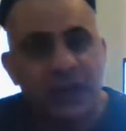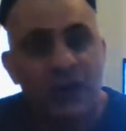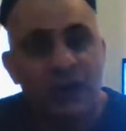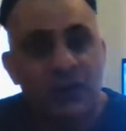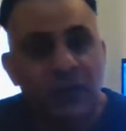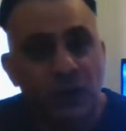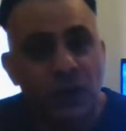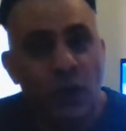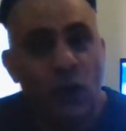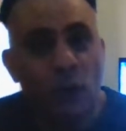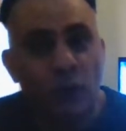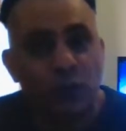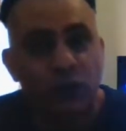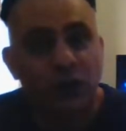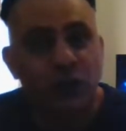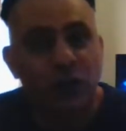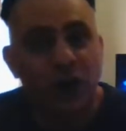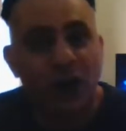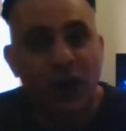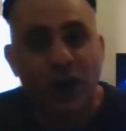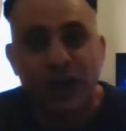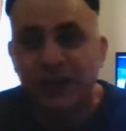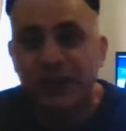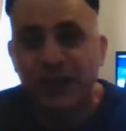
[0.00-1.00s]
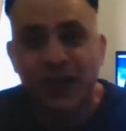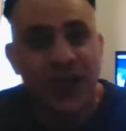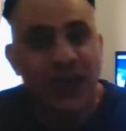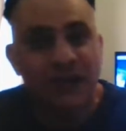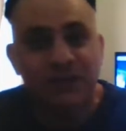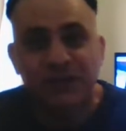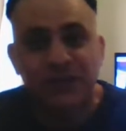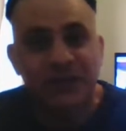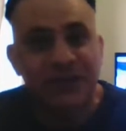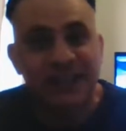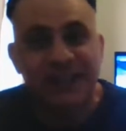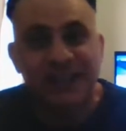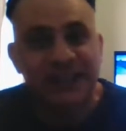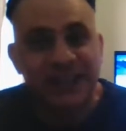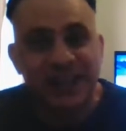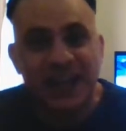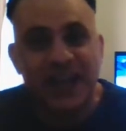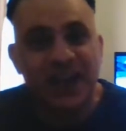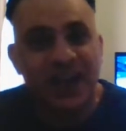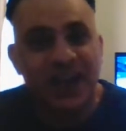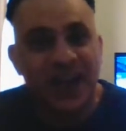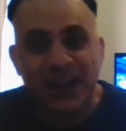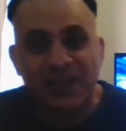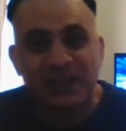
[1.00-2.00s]
Now, of course, I haven't
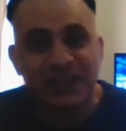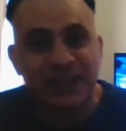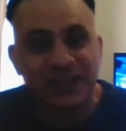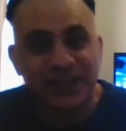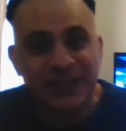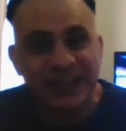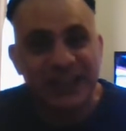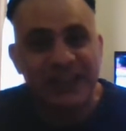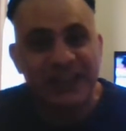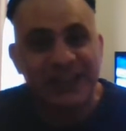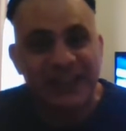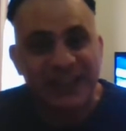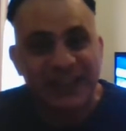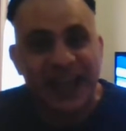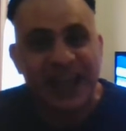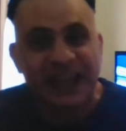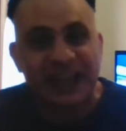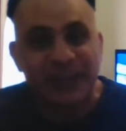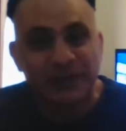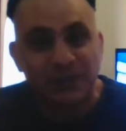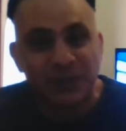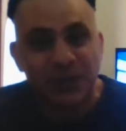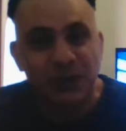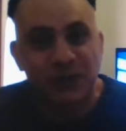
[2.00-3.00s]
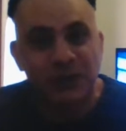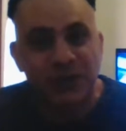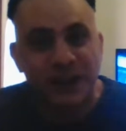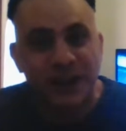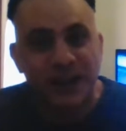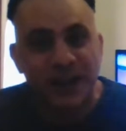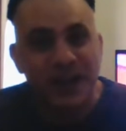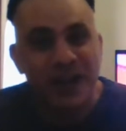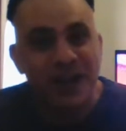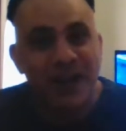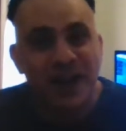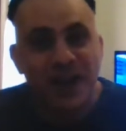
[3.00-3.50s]
seen Zack's movie.